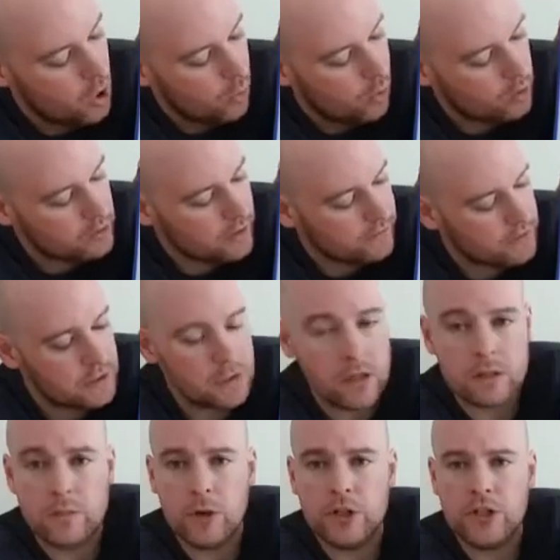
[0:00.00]
What do I have to
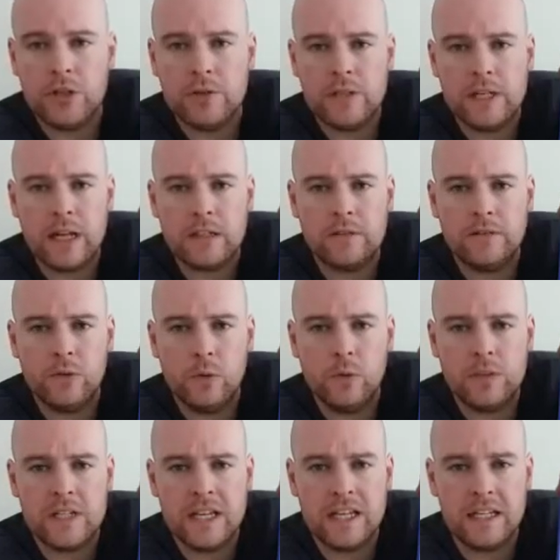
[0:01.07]
times by 2 to get to
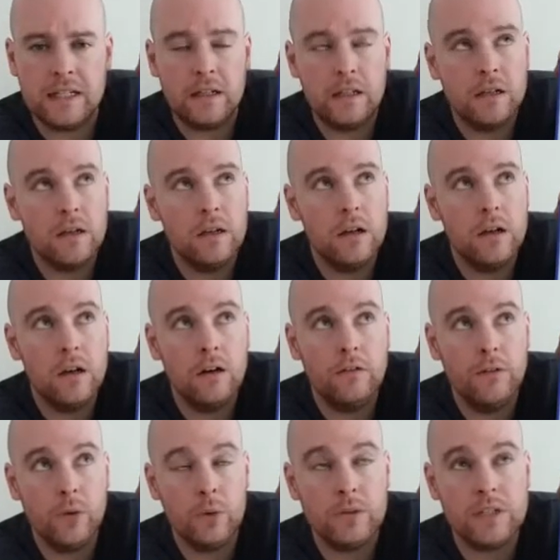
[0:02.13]
14?
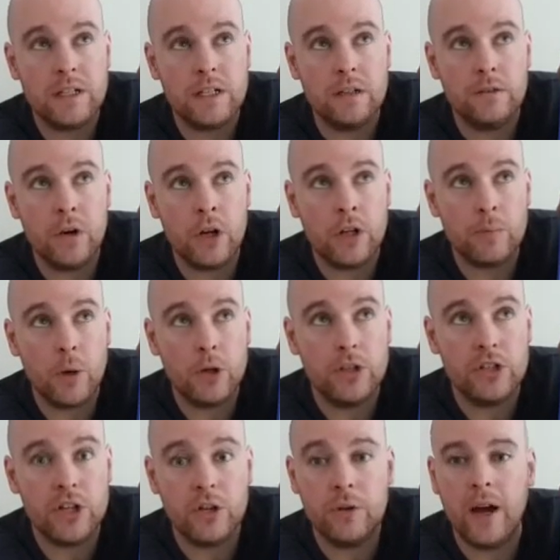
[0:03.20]
14 divided by
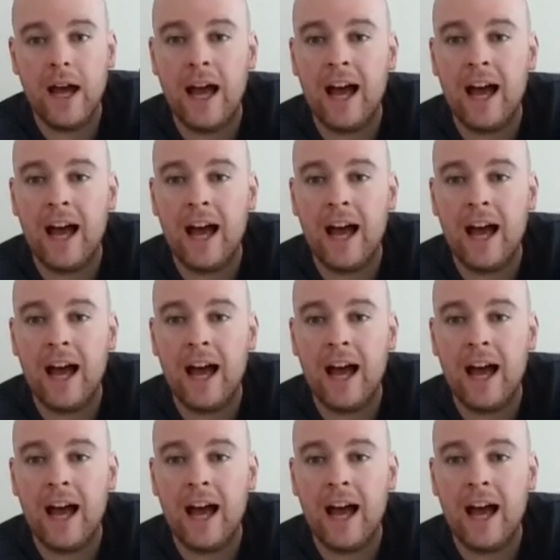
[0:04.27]
2,